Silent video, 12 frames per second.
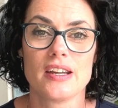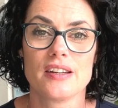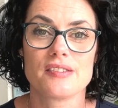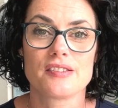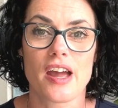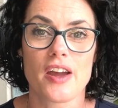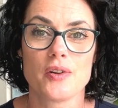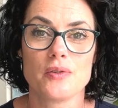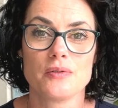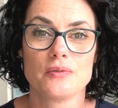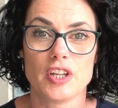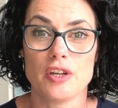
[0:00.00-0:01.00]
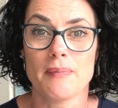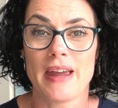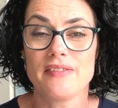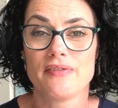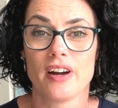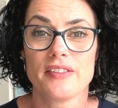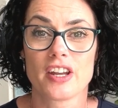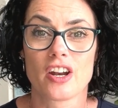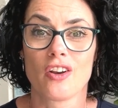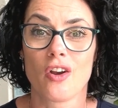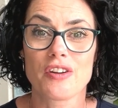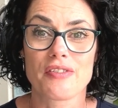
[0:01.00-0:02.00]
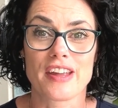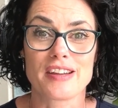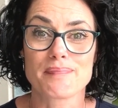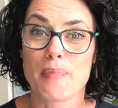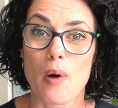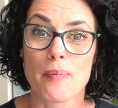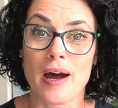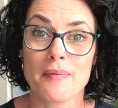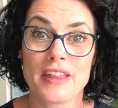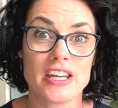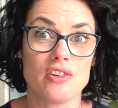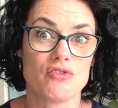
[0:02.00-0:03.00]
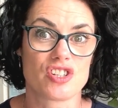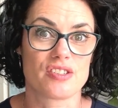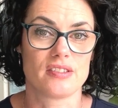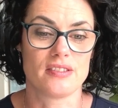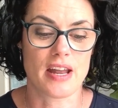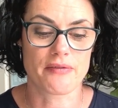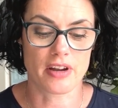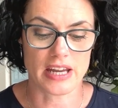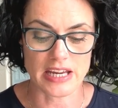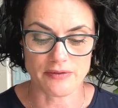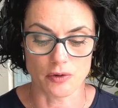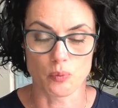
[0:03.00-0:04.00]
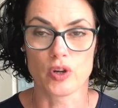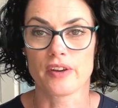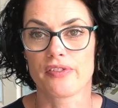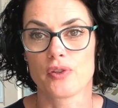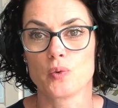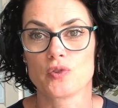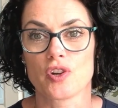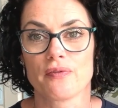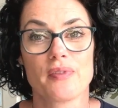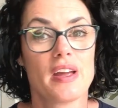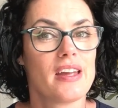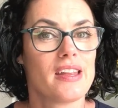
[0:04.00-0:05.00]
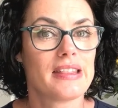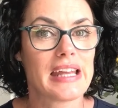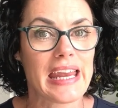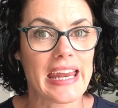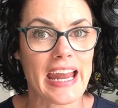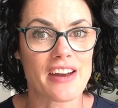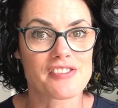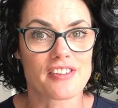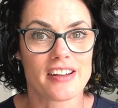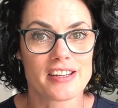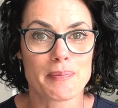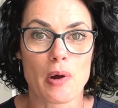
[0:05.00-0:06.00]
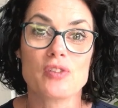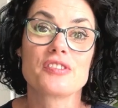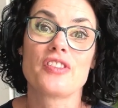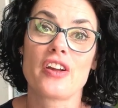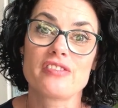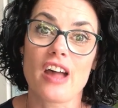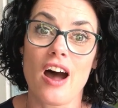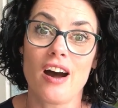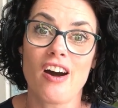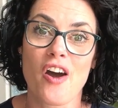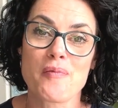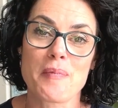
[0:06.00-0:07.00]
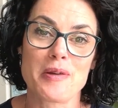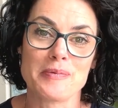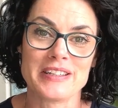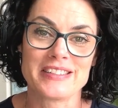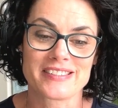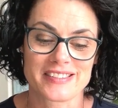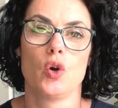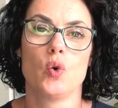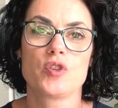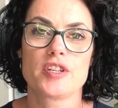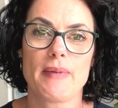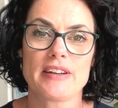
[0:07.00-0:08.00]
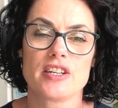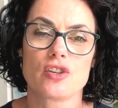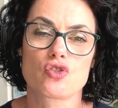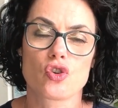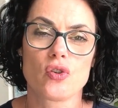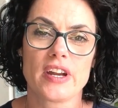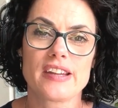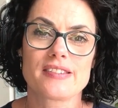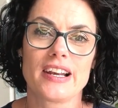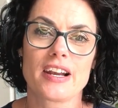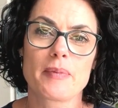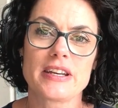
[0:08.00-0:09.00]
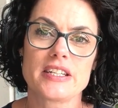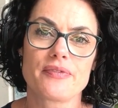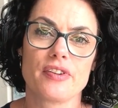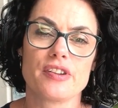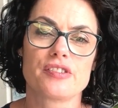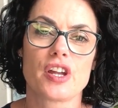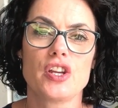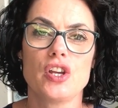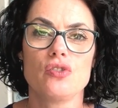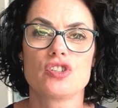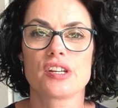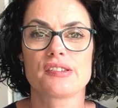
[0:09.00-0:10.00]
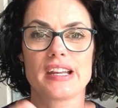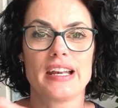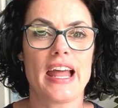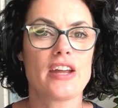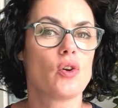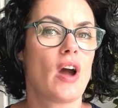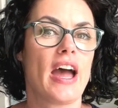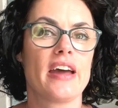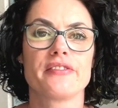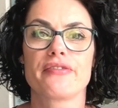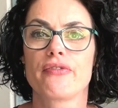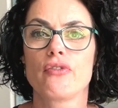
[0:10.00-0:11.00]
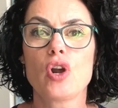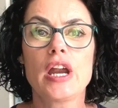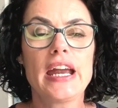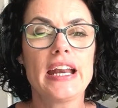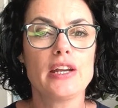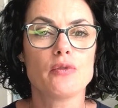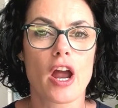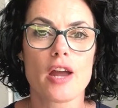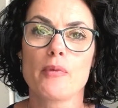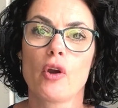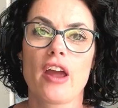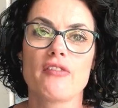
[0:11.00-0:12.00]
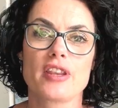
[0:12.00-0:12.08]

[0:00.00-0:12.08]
So you may find that a lot of things pop up that you just never even would have thought of thinking outside the box, those aha moments. Automatic drawing is a little bit different, so you just let your hand freely roam all over